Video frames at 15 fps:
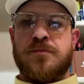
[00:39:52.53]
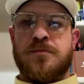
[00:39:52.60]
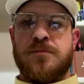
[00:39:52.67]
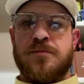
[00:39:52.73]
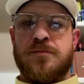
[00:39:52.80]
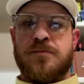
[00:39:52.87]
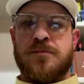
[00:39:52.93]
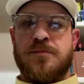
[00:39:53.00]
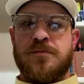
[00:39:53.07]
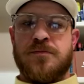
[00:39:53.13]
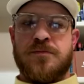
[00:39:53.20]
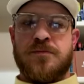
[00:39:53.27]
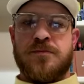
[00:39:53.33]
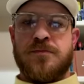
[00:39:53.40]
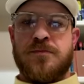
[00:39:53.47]

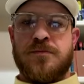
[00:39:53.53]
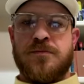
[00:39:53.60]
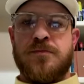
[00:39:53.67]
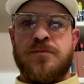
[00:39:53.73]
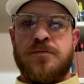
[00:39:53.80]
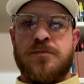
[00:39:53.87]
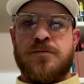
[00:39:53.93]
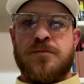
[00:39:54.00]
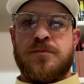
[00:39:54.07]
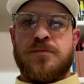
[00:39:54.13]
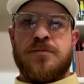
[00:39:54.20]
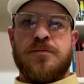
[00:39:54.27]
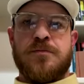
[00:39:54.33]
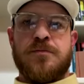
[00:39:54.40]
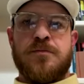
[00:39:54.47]

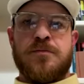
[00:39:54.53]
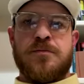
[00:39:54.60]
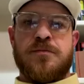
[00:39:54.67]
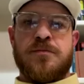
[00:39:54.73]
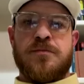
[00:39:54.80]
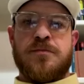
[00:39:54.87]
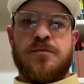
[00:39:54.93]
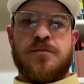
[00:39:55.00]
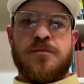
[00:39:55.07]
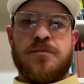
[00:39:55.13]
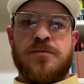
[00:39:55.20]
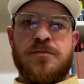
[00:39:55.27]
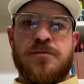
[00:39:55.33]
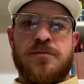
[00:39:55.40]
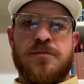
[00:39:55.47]

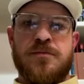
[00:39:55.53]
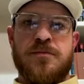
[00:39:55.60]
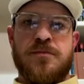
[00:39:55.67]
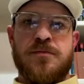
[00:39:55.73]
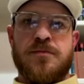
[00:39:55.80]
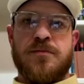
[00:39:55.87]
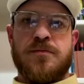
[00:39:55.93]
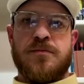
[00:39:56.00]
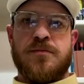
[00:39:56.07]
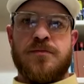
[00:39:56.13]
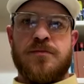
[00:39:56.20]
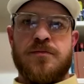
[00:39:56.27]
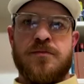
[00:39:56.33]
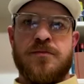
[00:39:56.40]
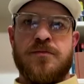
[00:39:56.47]

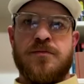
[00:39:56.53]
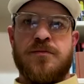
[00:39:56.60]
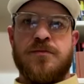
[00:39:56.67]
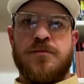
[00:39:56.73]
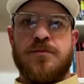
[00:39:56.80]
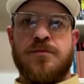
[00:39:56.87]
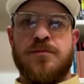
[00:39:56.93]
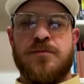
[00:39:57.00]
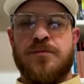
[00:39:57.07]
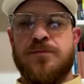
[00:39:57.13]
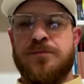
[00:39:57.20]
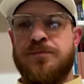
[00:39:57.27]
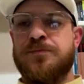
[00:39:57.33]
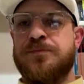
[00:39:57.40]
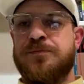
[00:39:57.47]

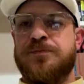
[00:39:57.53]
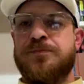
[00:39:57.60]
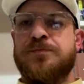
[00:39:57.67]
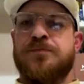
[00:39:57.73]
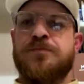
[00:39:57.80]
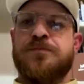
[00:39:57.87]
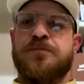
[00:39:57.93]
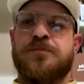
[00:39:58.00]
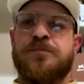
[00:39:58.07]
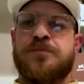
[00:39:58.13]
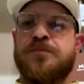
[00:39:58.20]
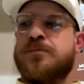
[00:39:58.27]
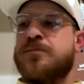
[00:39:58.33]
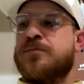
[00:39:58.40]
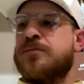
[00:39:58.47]

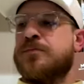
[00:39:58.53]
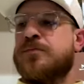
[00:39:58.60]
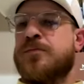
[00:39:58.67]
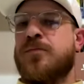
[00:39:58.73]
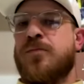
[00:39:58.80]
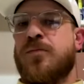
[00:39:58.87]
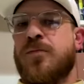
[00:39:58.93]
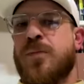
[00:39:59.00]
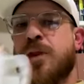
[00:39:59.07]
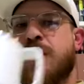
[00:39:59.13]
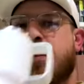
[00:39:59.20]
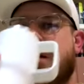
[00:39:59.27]
No words are spoken by the person on screen.